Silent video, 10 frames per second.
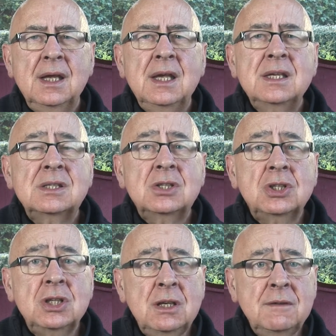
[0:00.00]
His
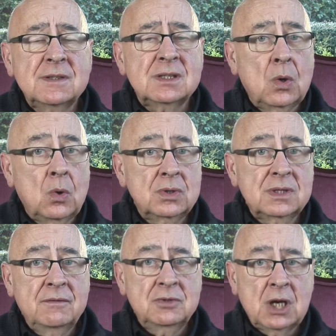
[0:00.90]
chief
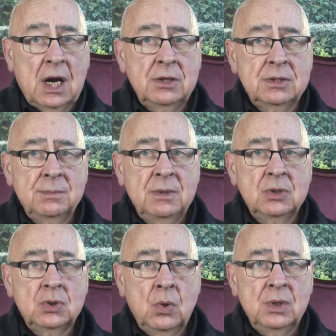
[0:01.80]
source of charitable
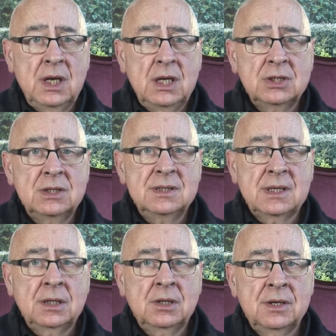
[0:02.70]
donations
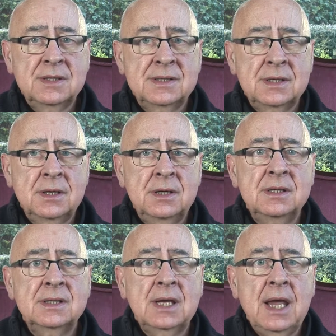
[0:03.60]
and
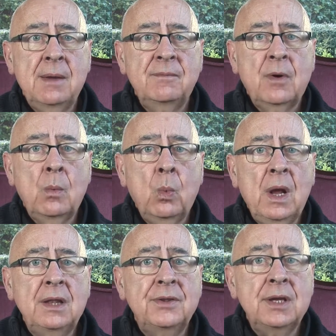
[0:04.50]
concerns came from
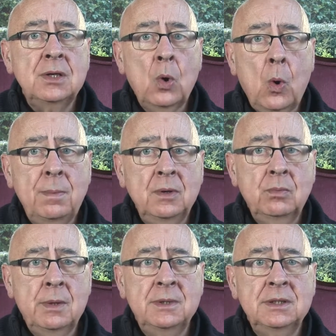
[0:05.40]
wealthy noble
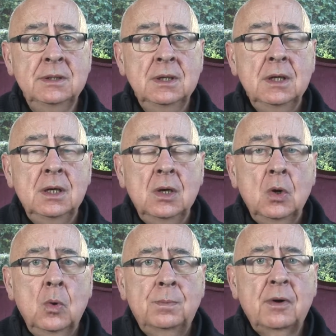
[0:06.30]
women
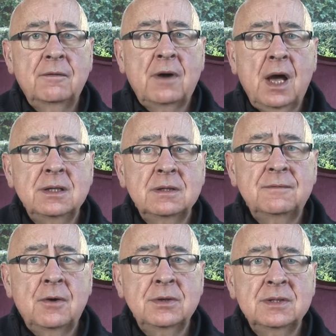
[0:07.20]
who provided
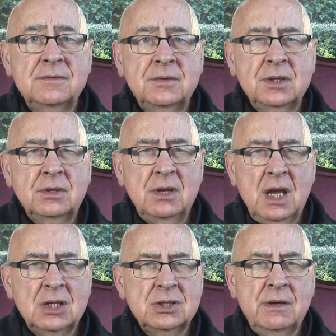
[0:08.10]
funds for the
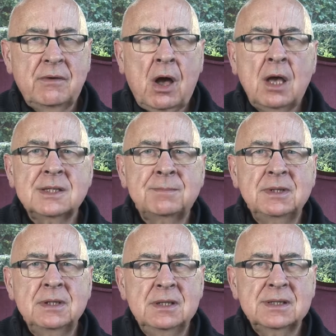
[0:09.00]
creation of
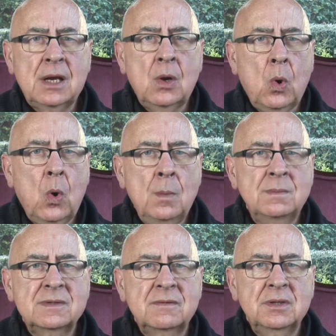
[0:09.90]
hospitals and
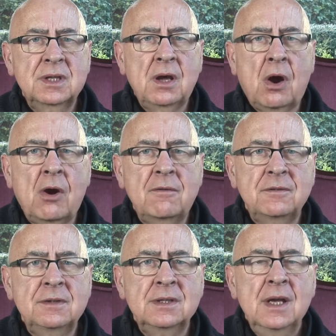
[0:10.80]
homes for the
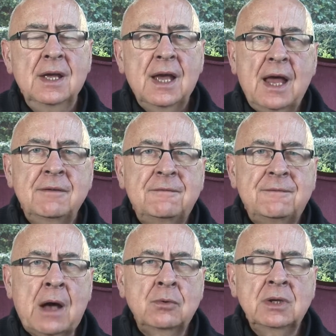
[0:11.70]
orphaned and
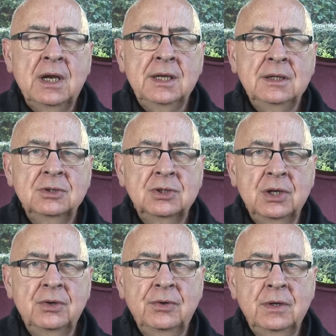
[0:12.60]
foundling
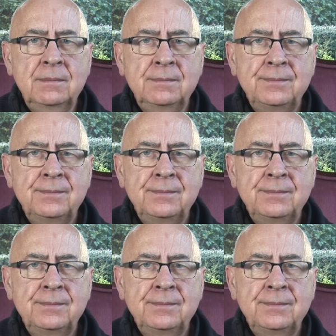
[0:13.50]
children.